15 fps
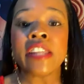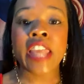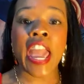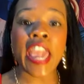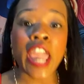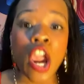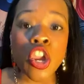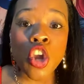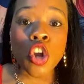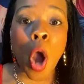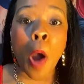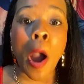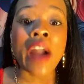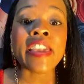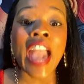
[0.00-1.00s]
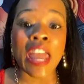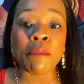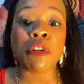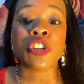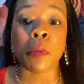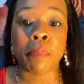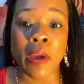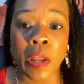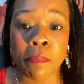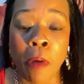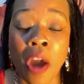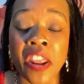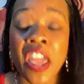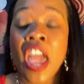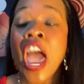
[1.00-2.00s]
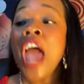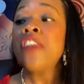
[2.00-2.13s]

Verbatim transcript: Then here you go again with your pity party.